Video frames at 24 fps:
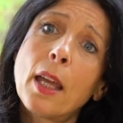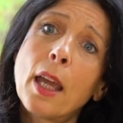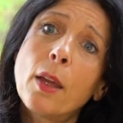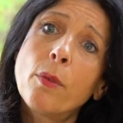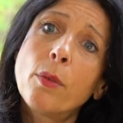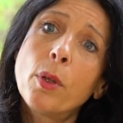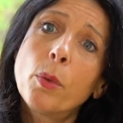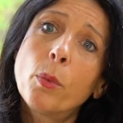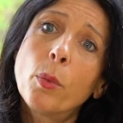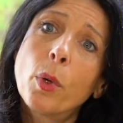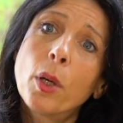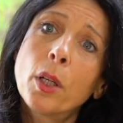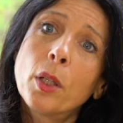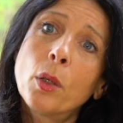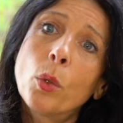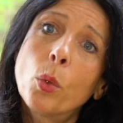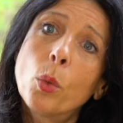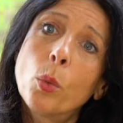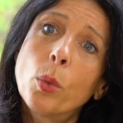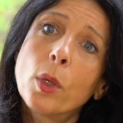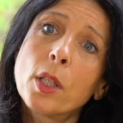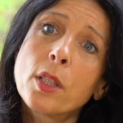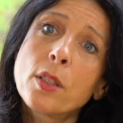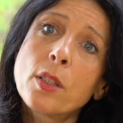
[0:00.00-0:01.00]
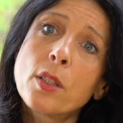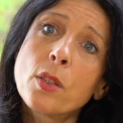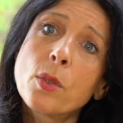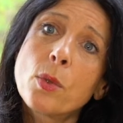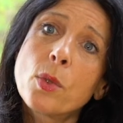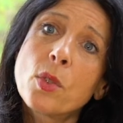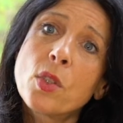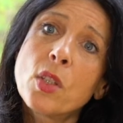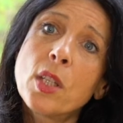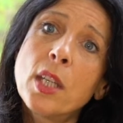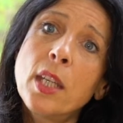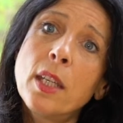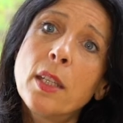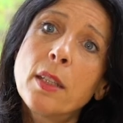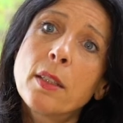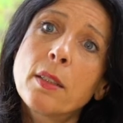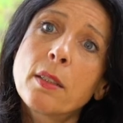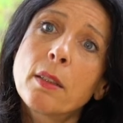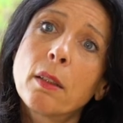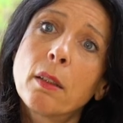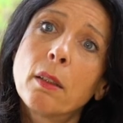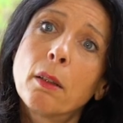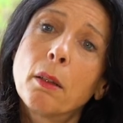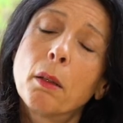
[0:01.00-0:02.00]
everyone who wants to see
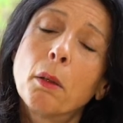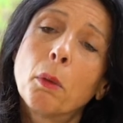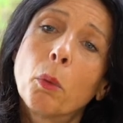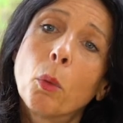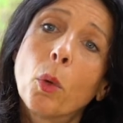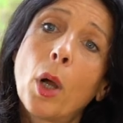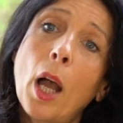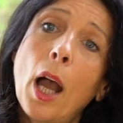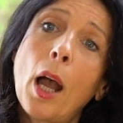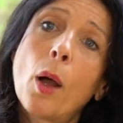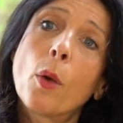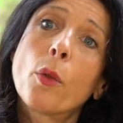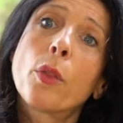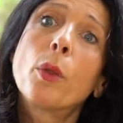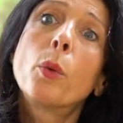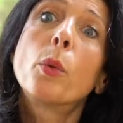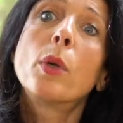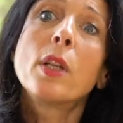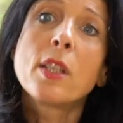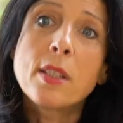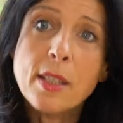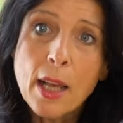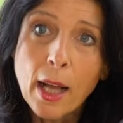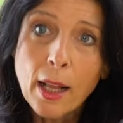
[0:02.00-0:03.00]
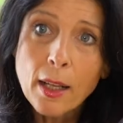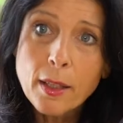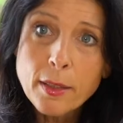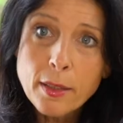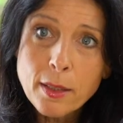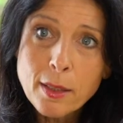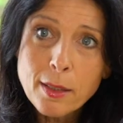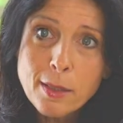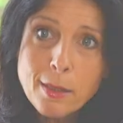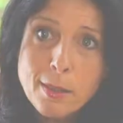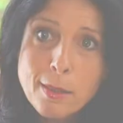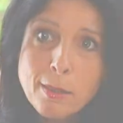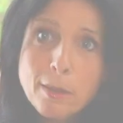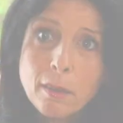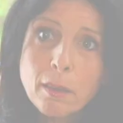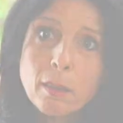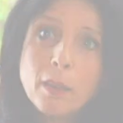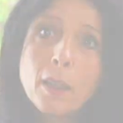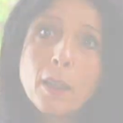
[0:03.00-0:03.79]
it, how the result is,